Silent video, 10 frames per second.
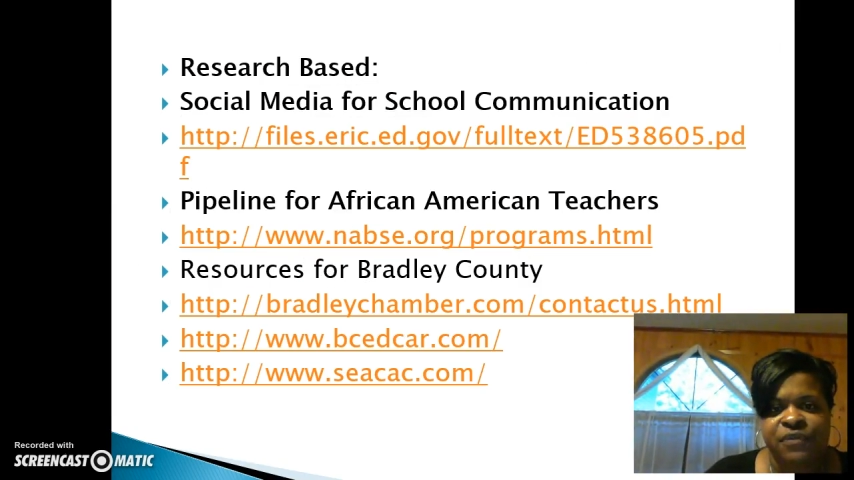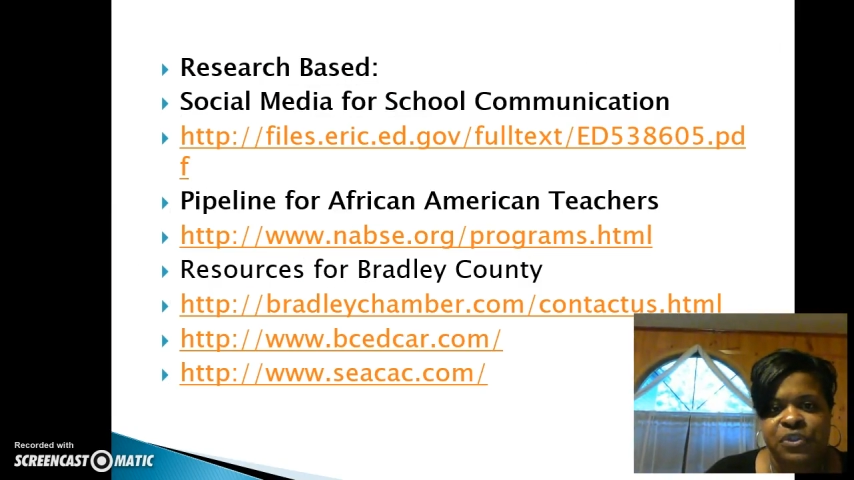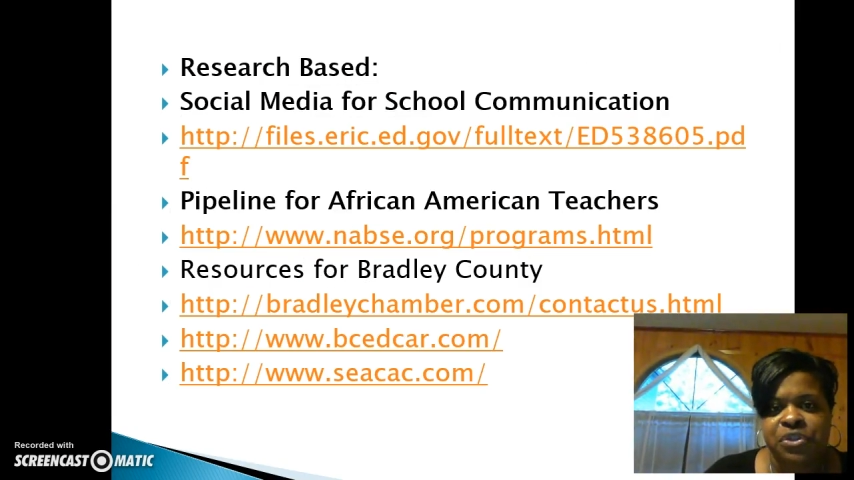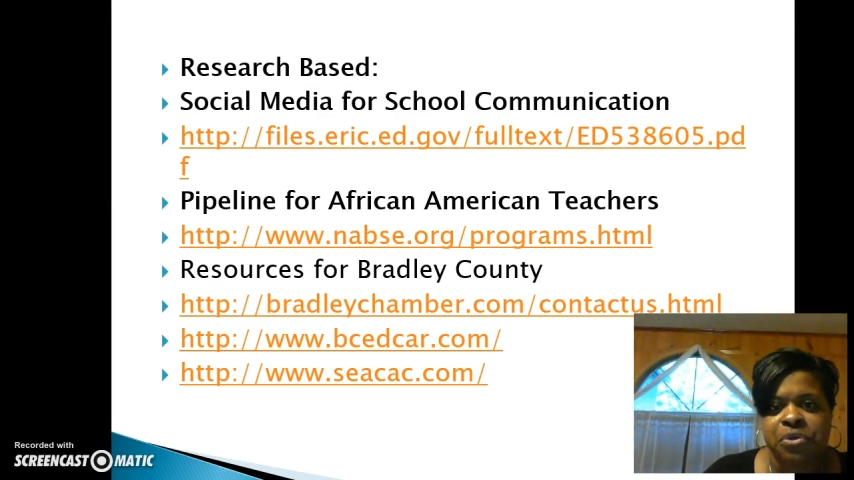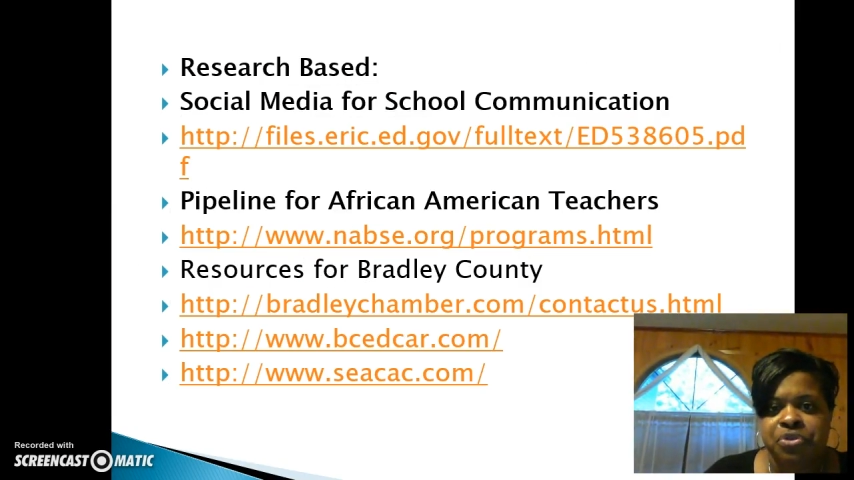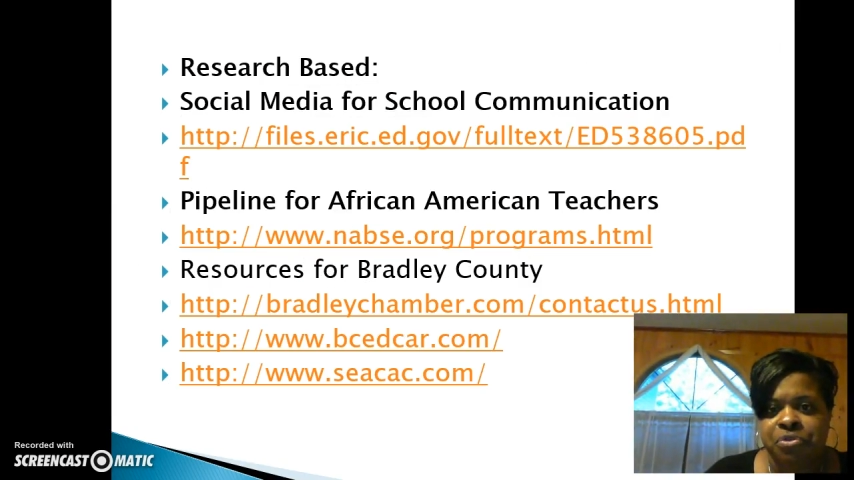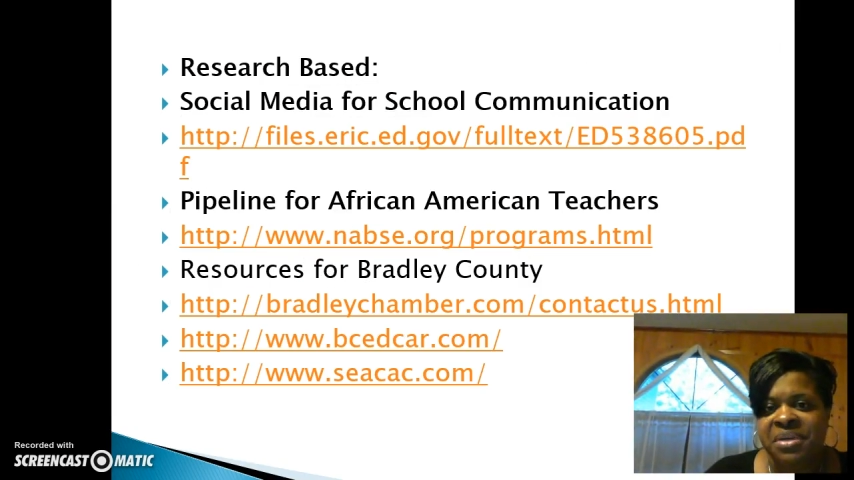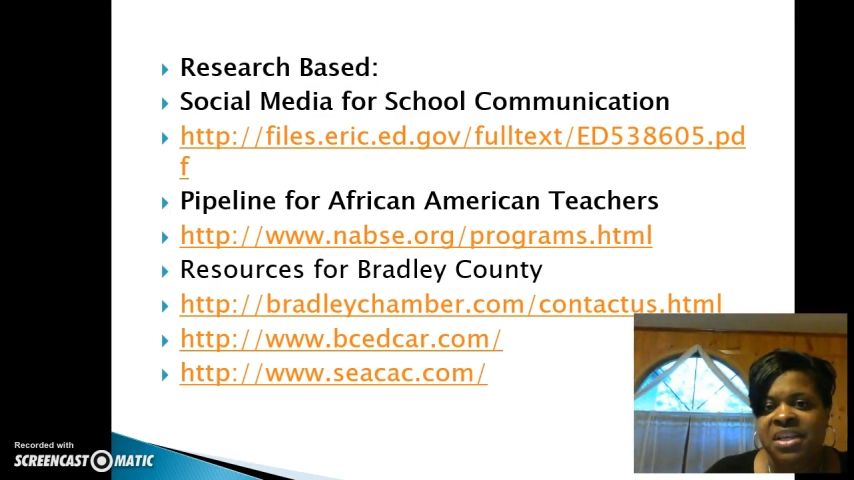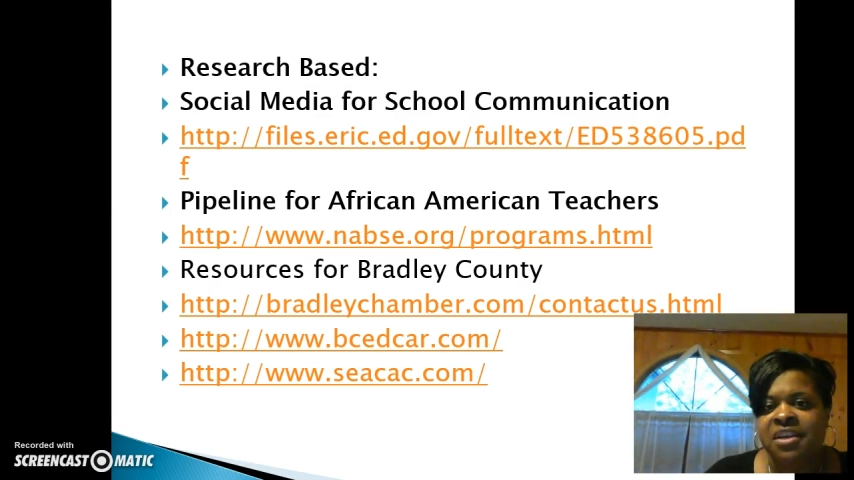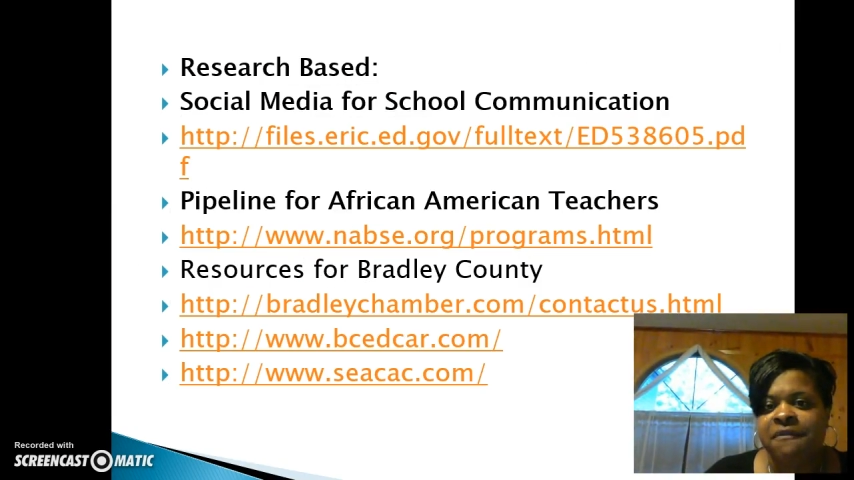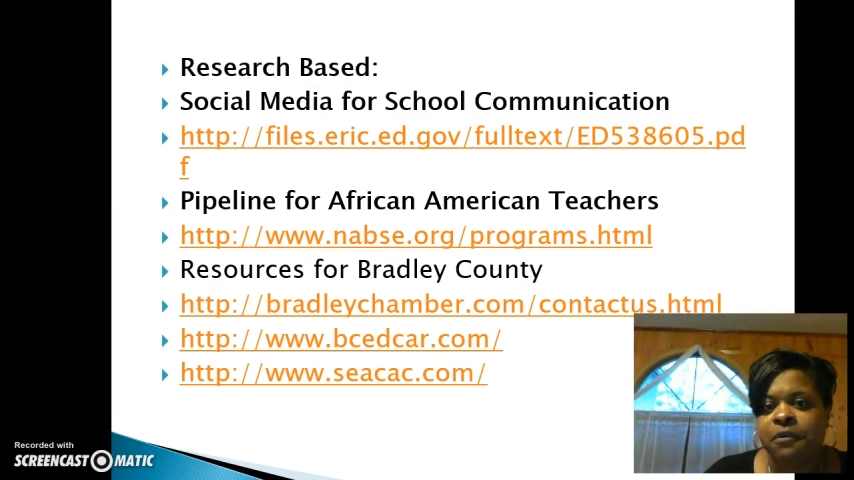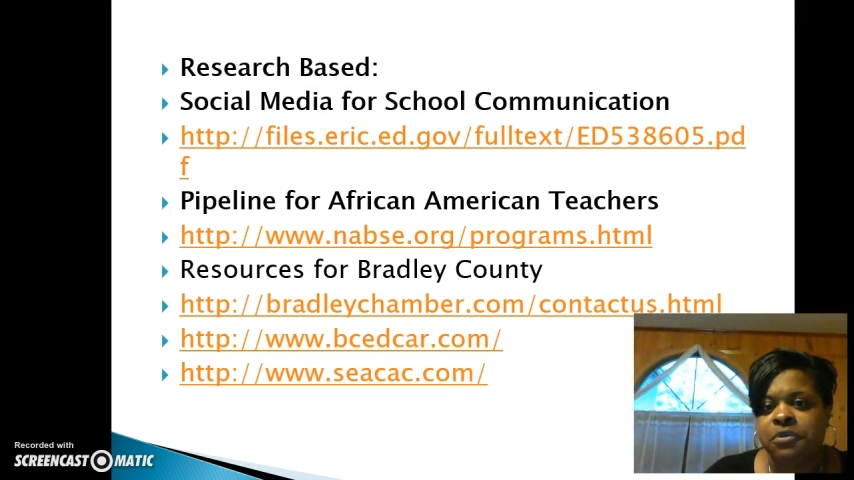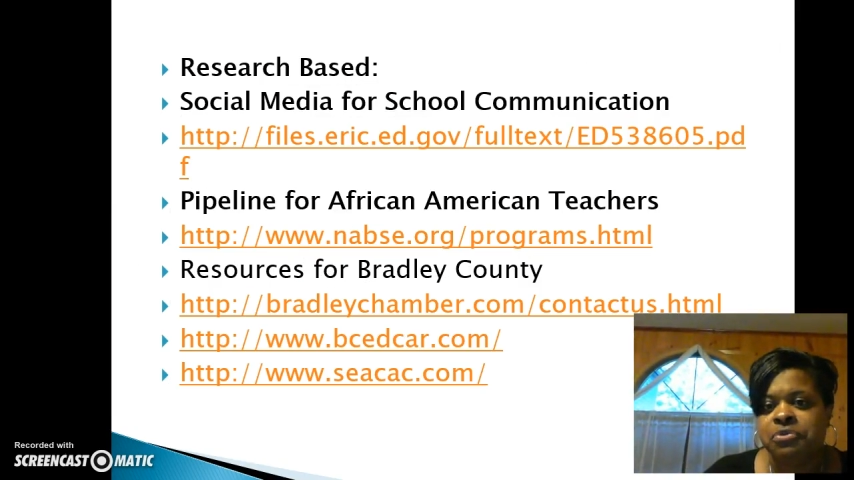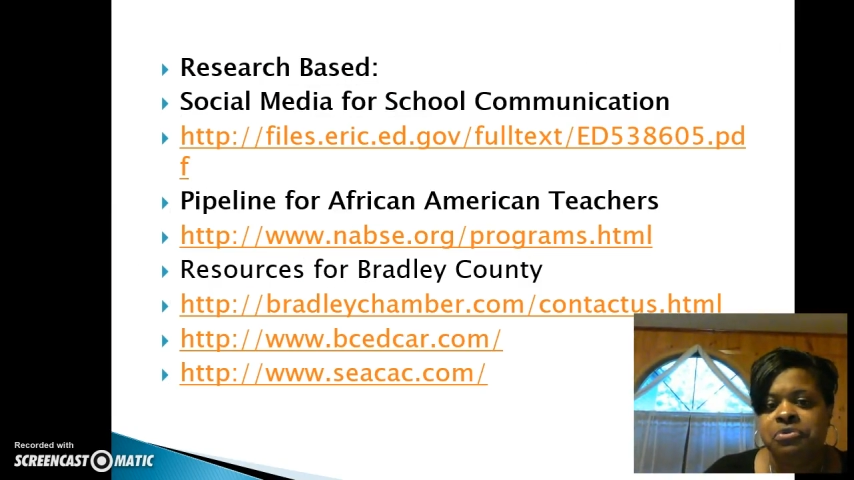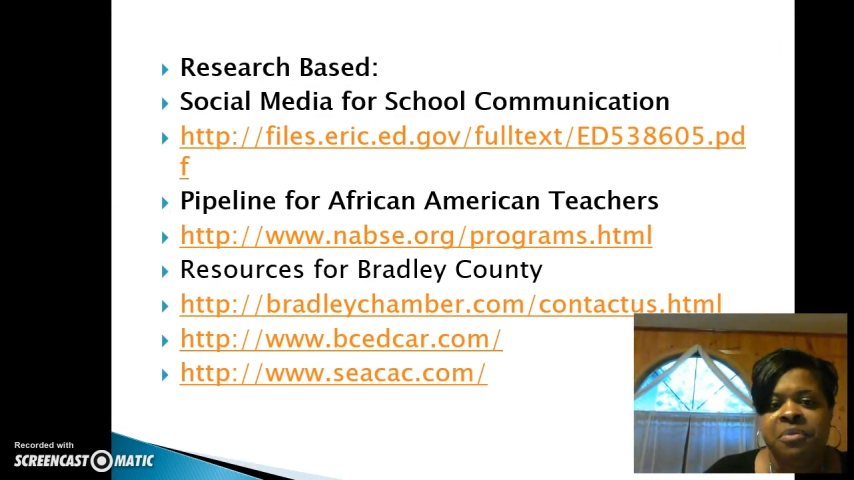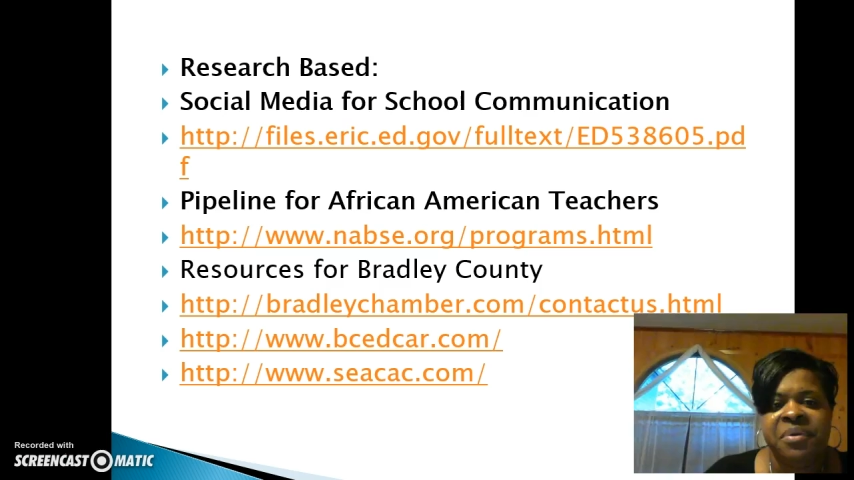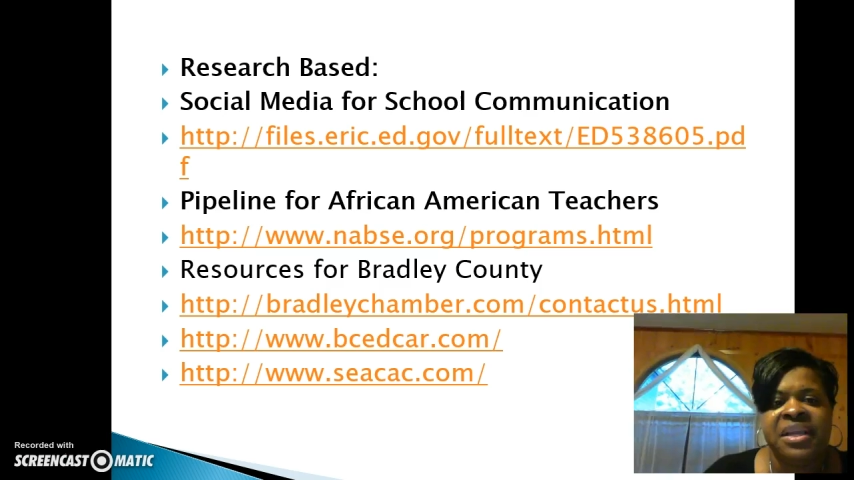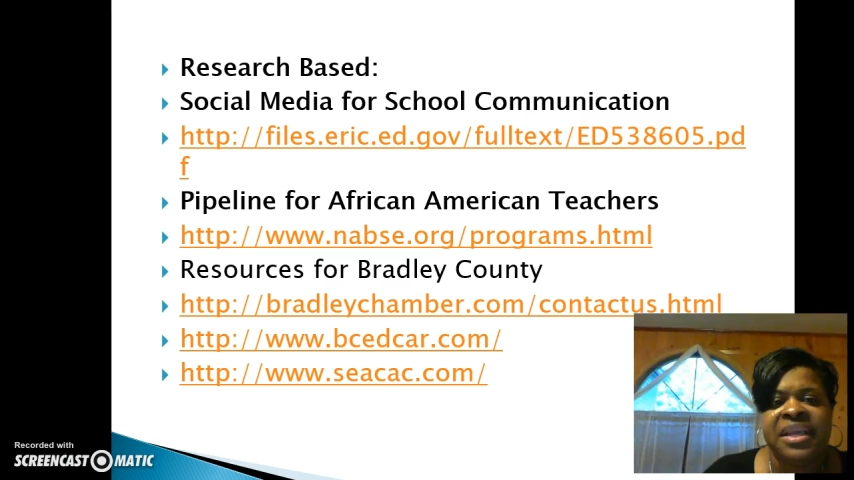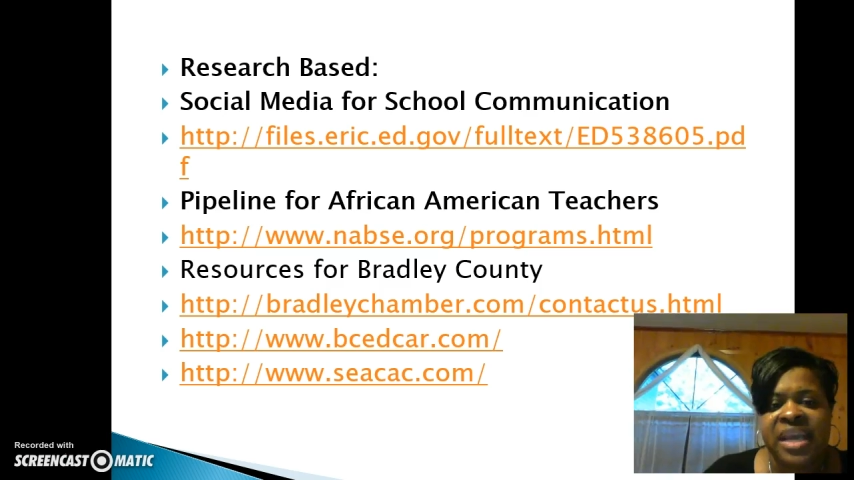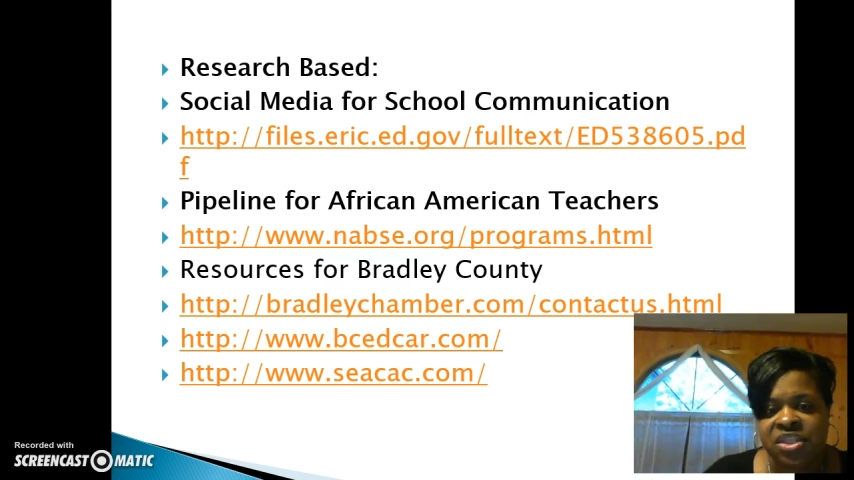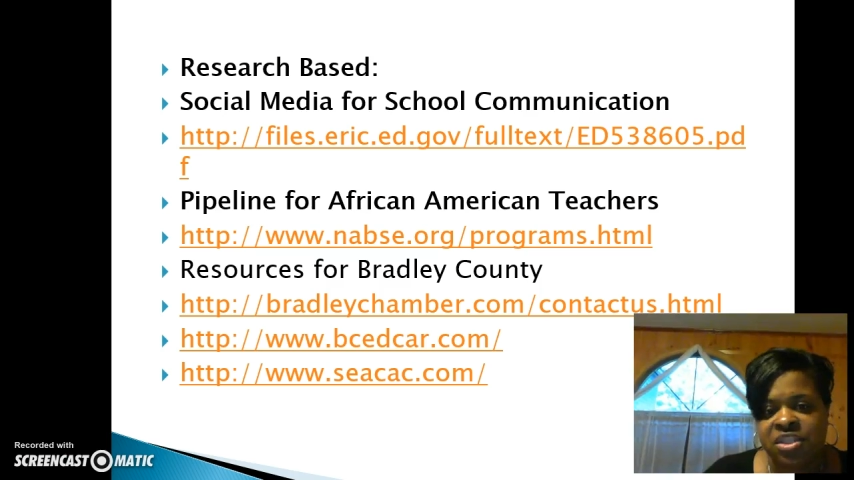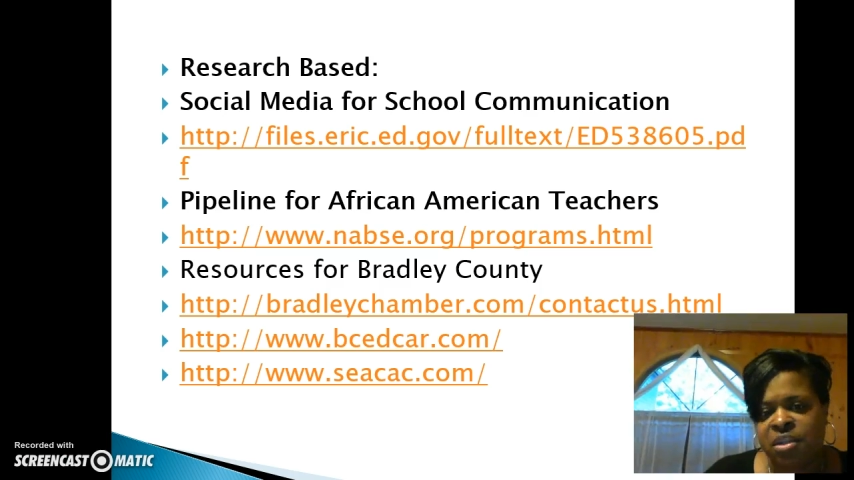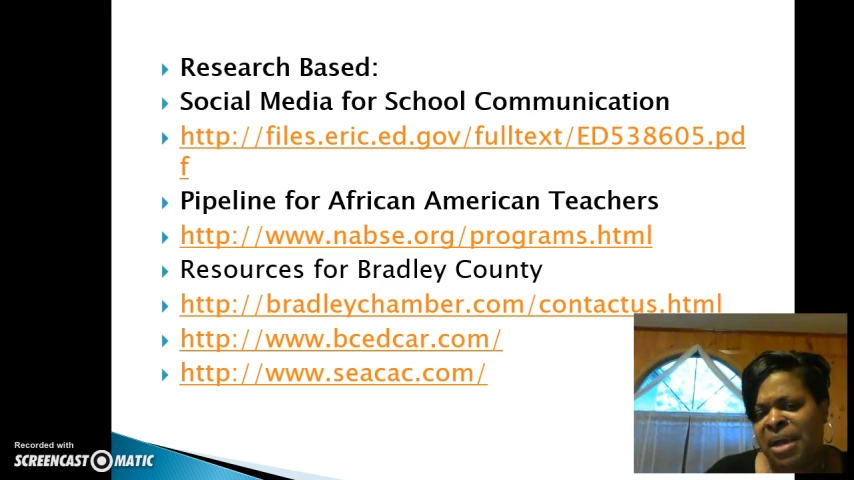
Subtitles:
for social media for school communication,